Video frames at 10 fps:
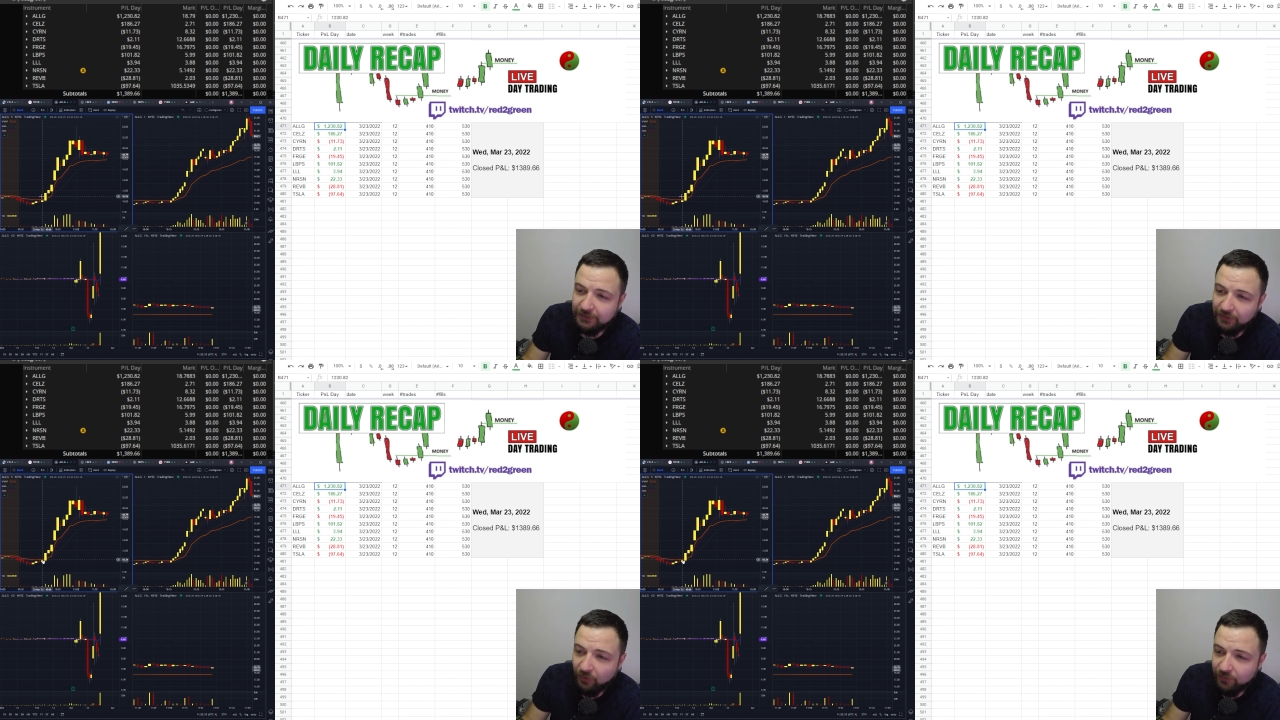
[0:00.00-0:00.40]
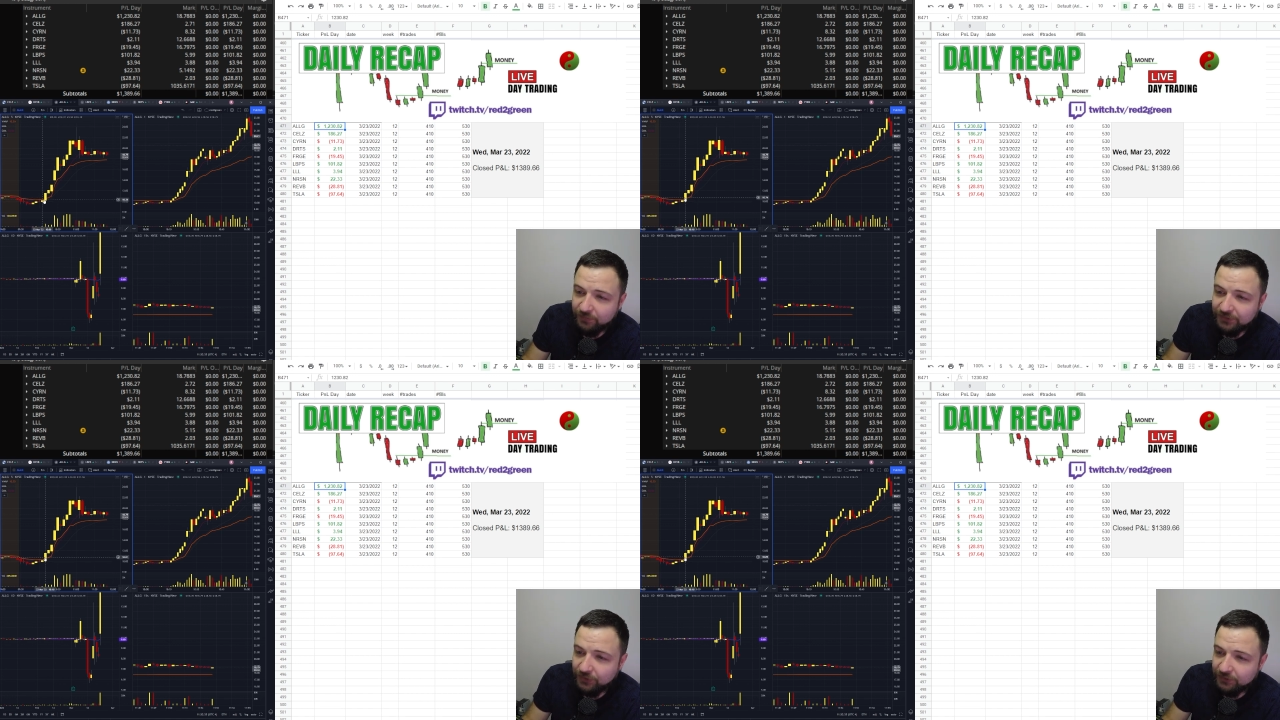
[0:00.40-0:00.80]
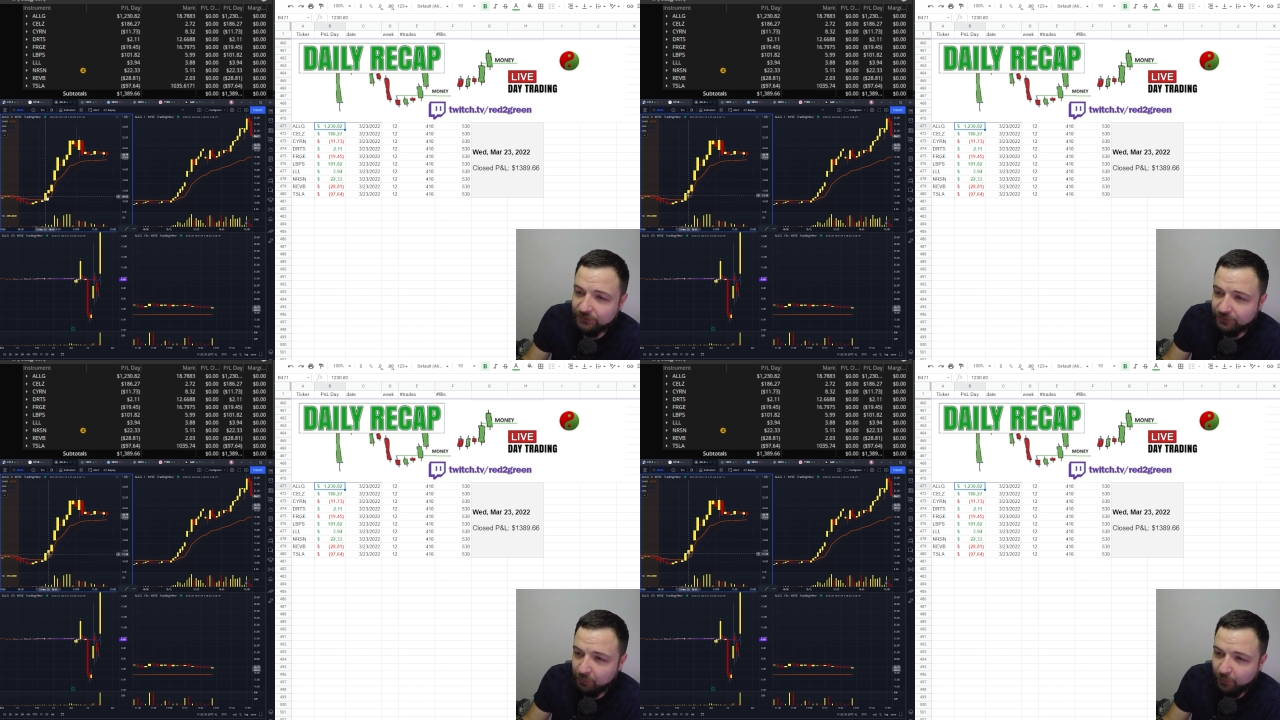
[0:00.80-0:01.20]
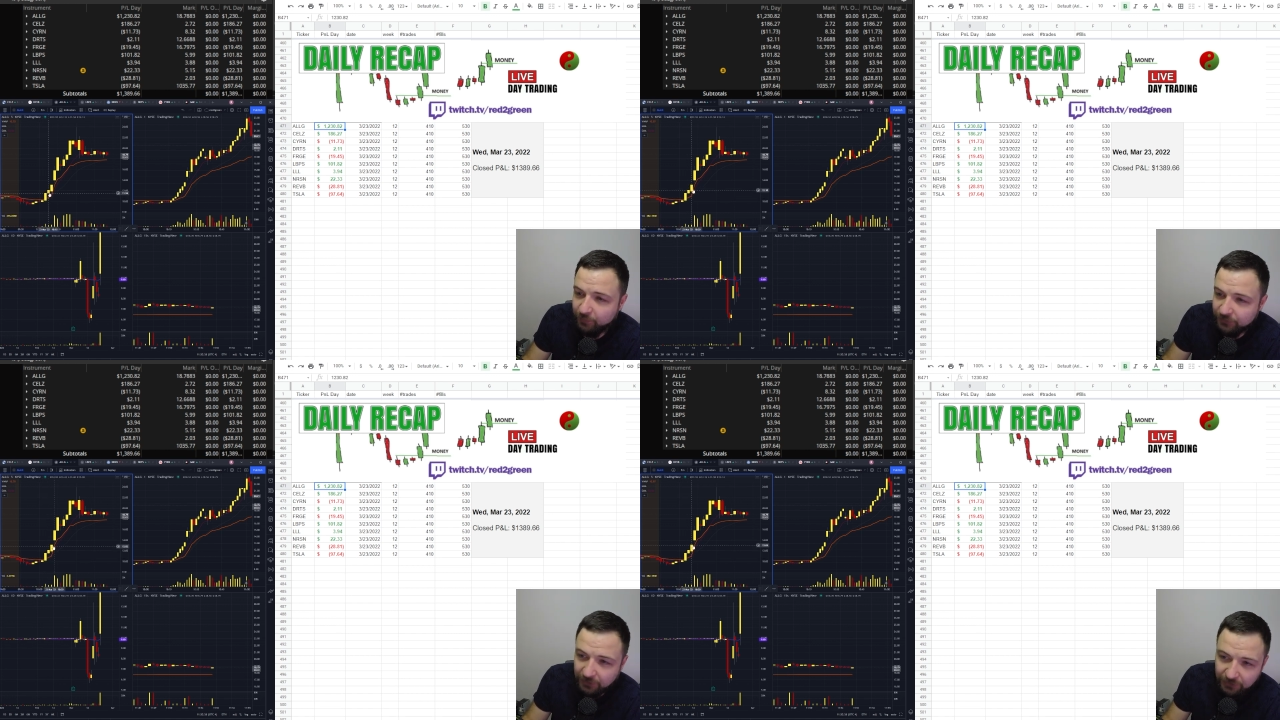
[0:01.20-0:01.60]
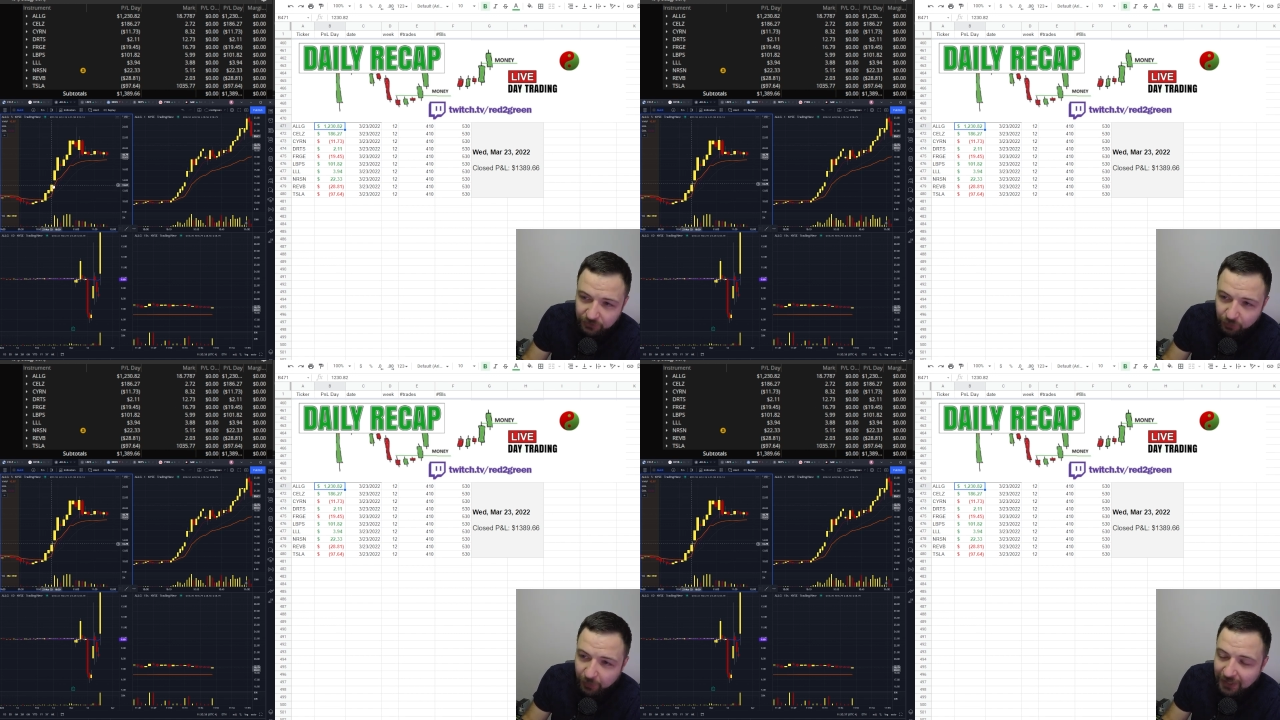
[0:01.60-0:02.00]
and all of a sudden started
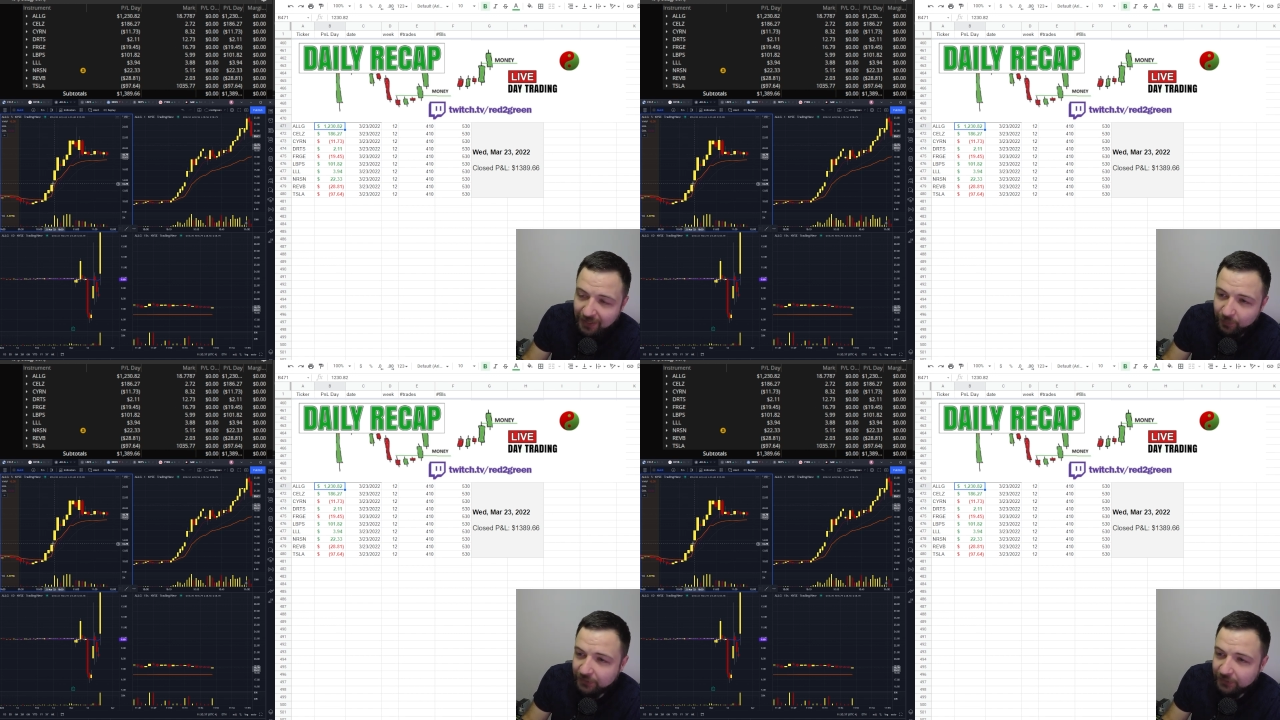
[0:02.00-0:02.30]
to pop,